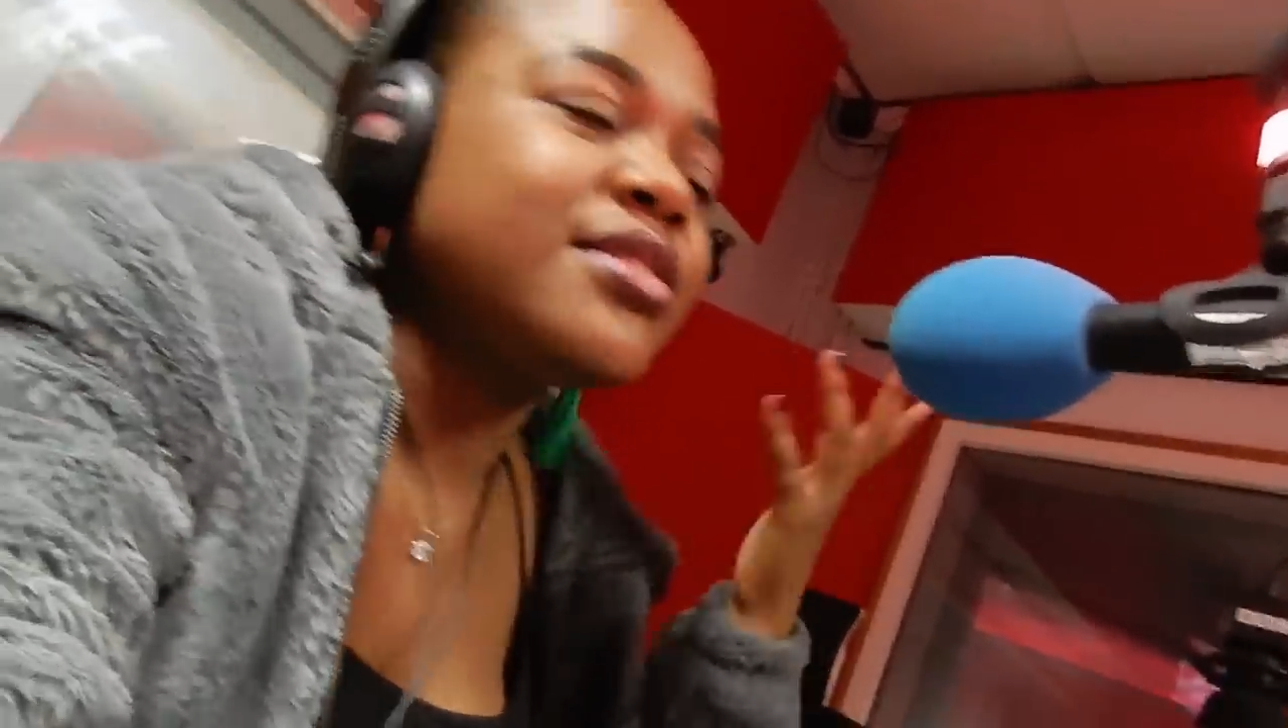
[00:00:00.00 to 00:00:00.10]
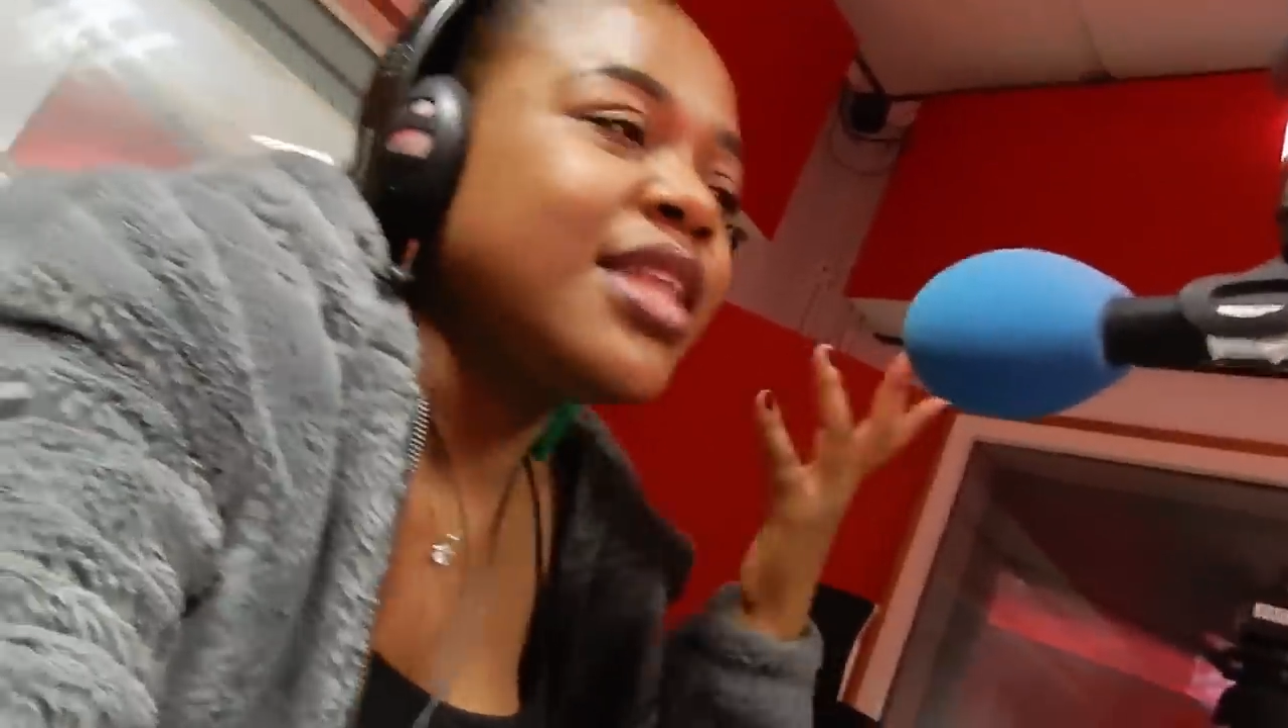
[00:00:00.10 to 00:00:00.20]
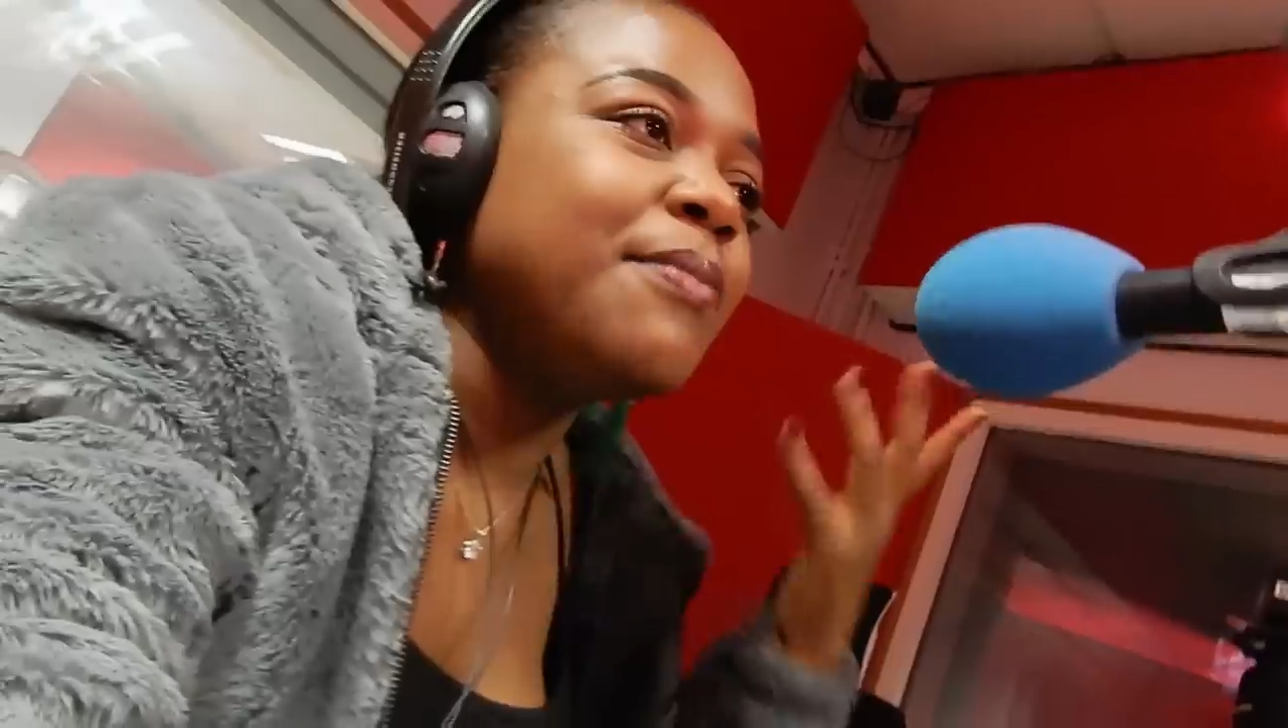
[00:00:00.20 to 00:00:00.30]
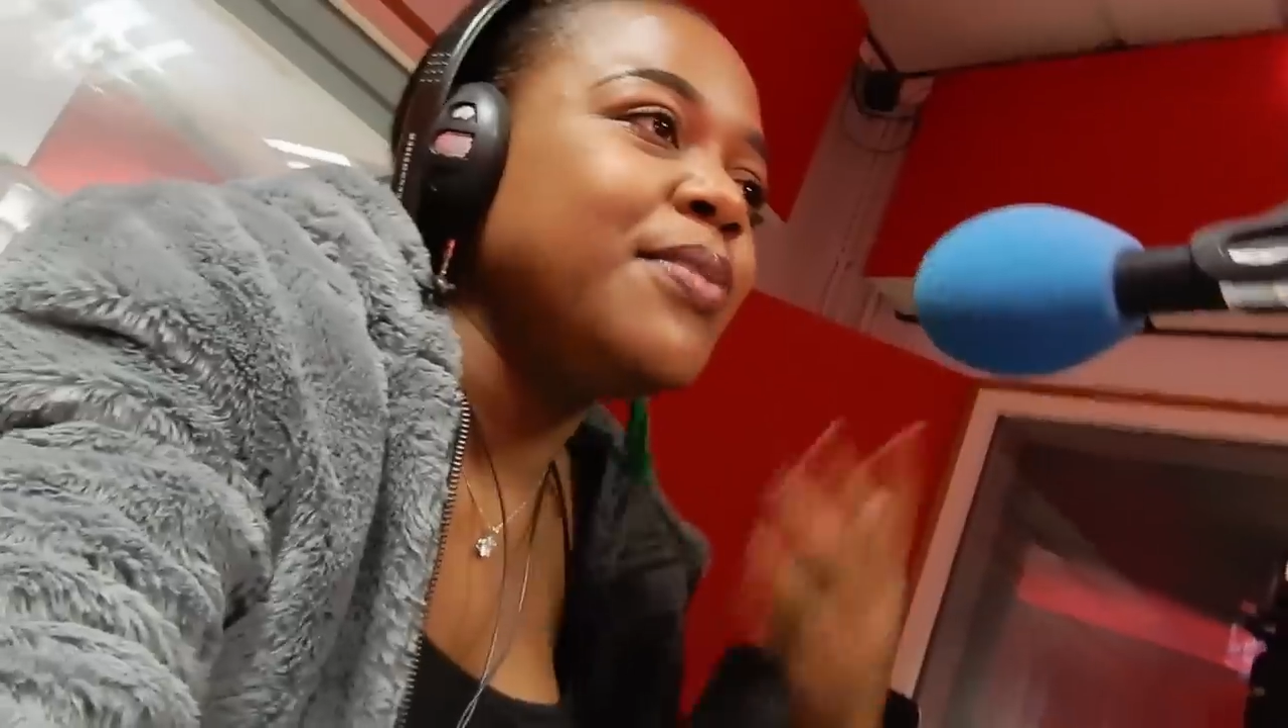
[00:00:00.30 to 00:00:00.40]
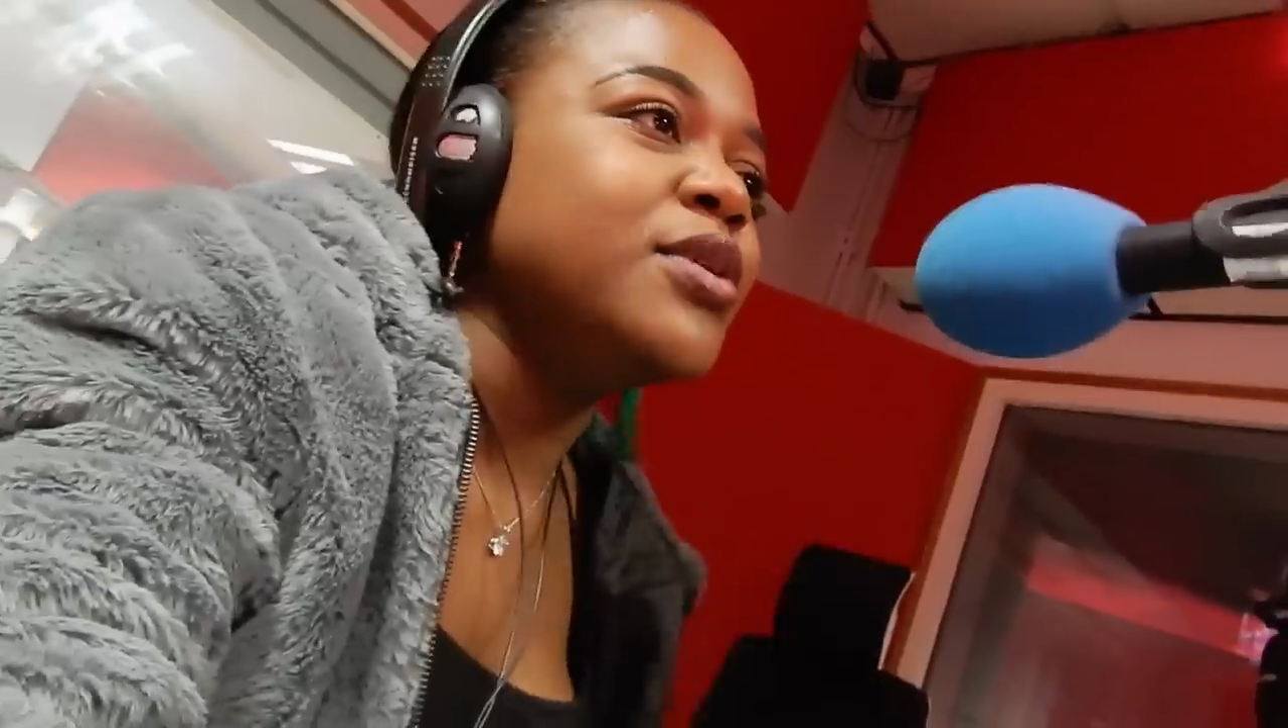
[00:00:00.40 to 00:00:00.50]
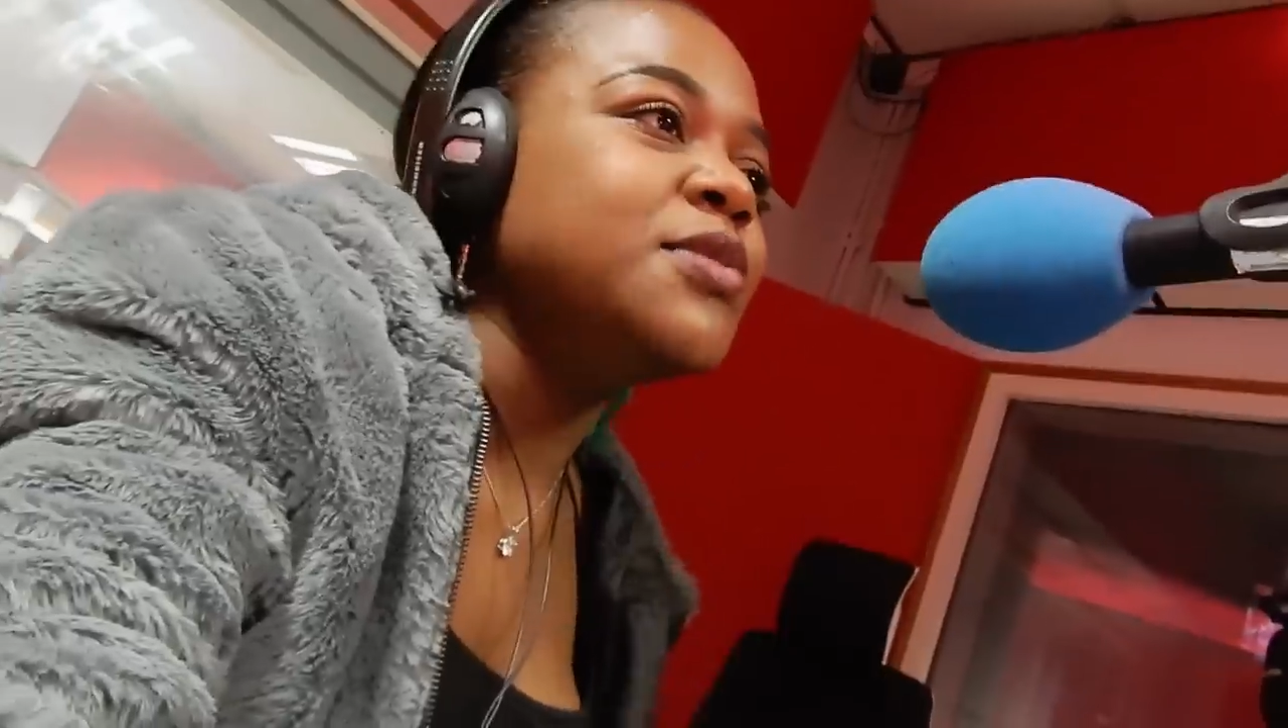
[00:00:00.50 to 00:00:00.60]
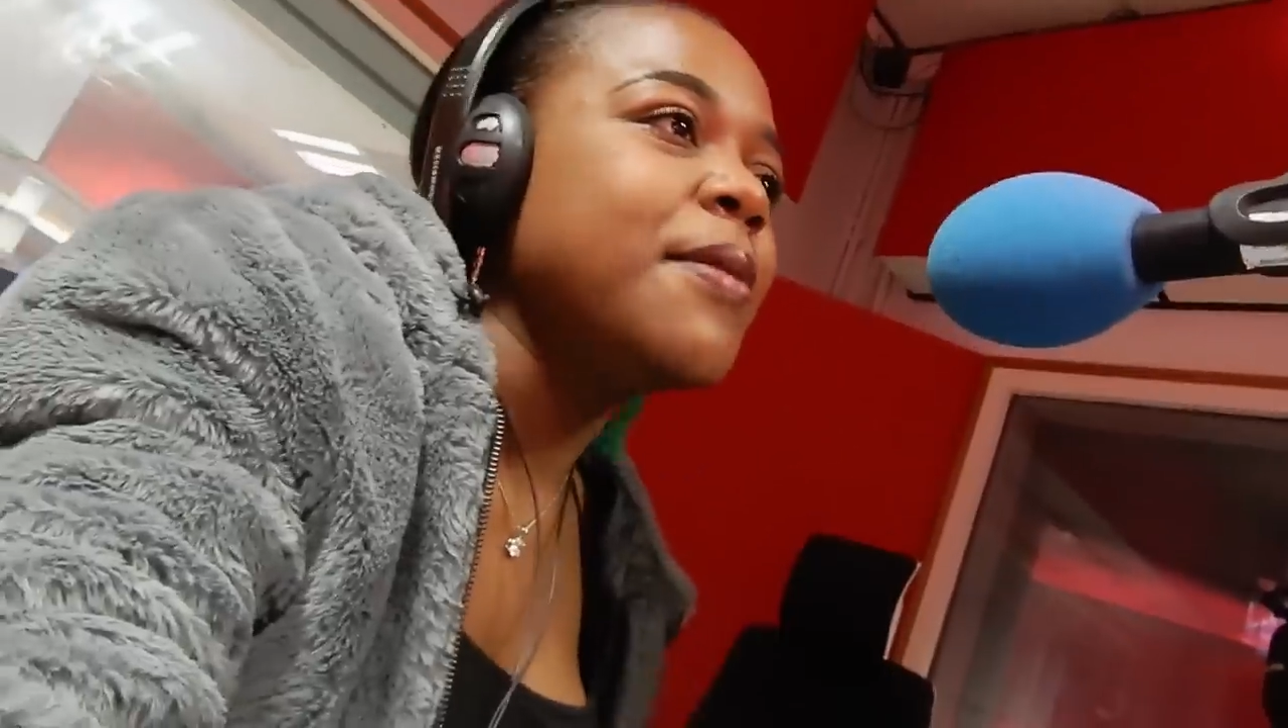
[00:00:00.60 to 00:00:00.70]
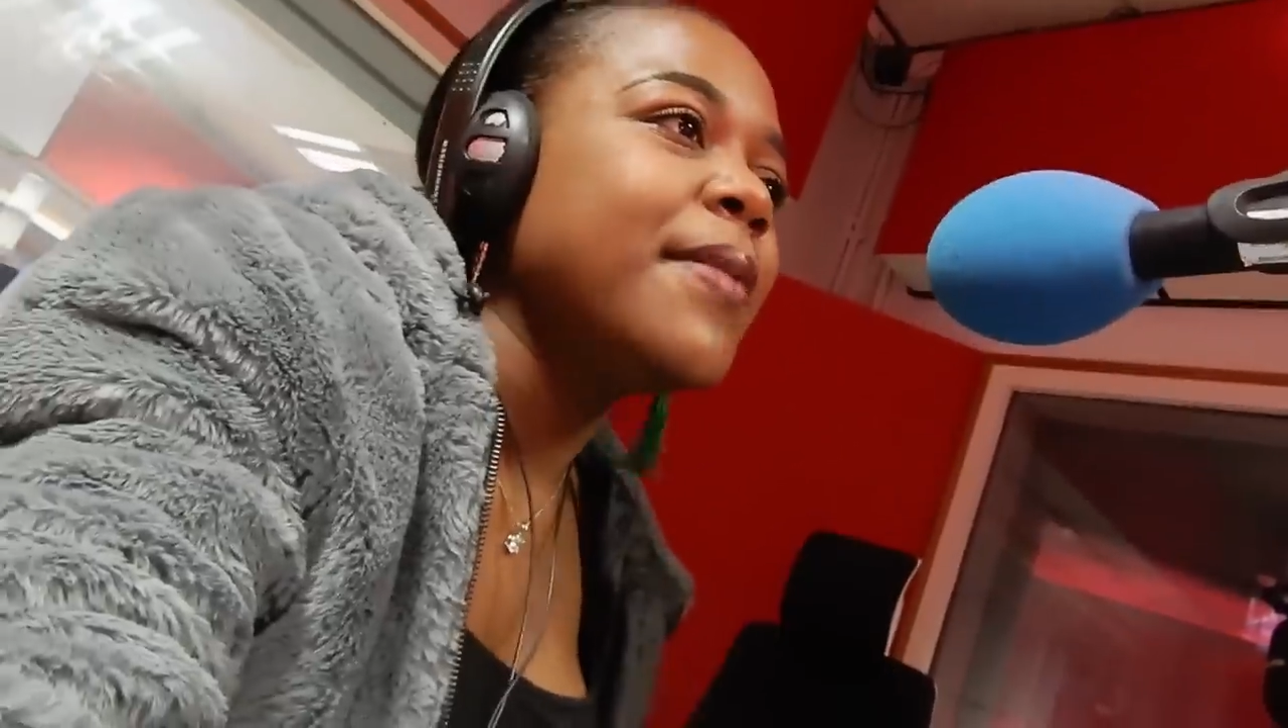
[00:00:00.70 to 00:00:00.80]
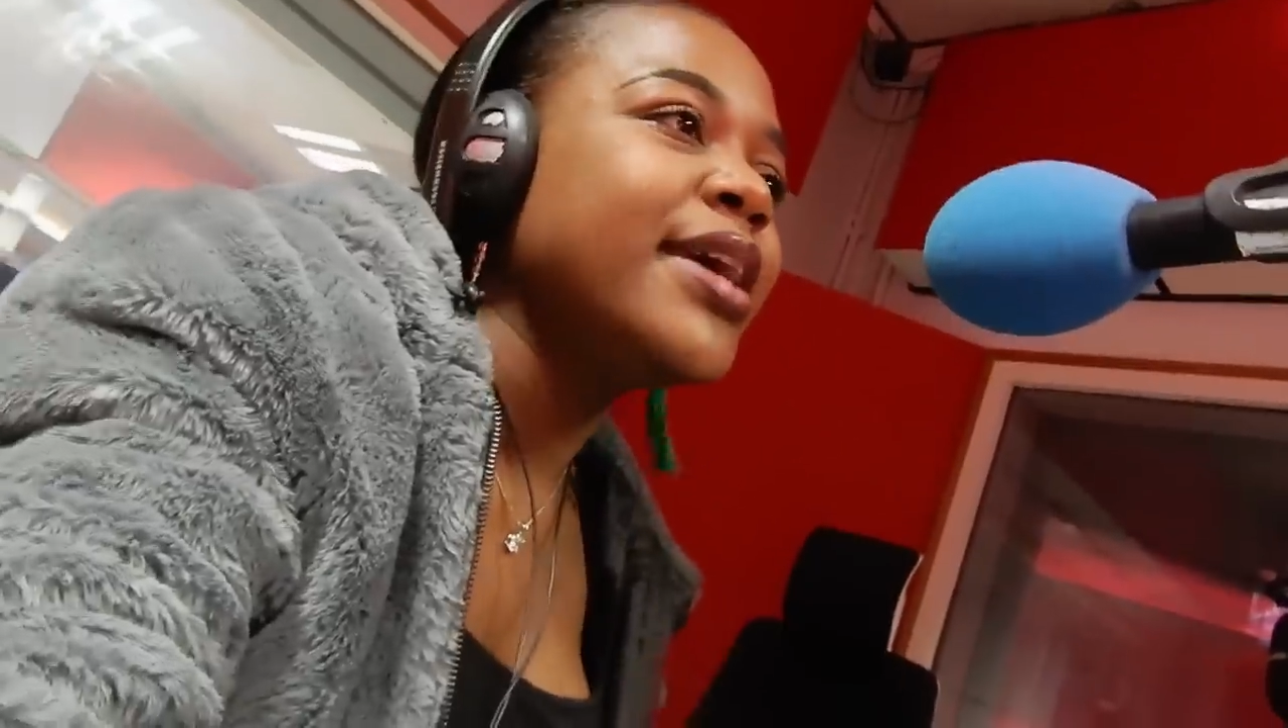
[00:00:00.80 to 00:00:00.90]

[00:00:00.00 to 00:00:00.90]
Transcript: That blows my